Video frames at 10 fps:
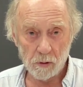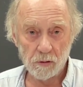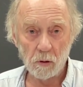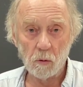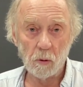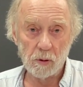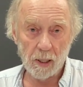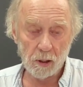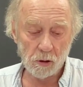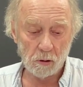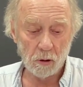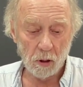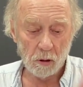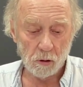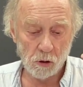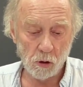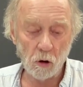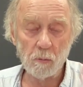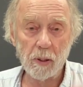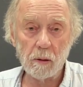This is a quotation.
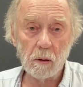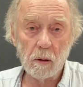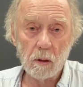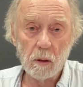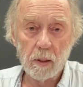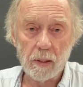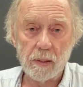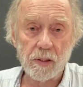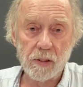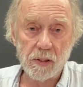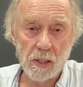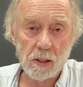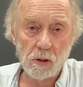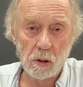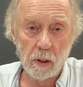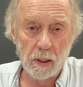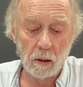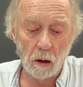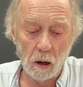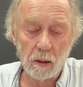German is essentially
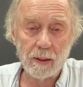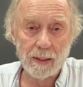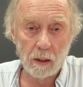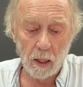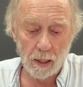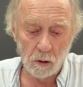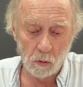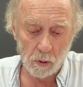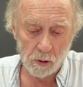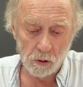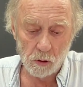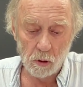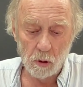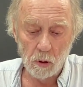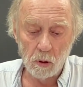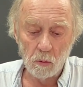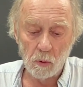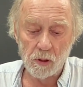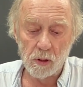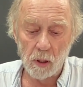an ugly language,
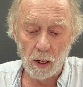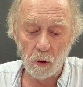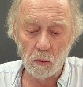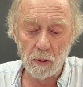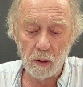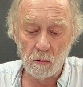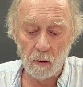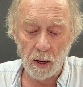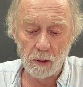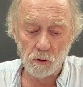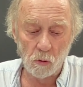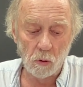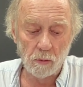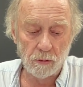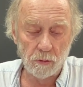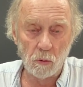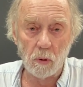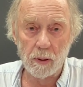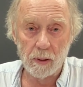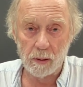which not only grinds all
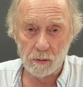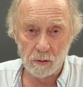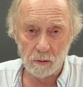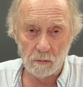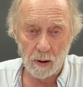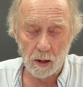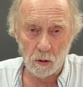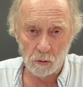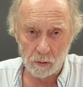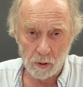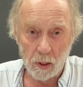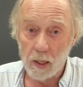thought into the ground.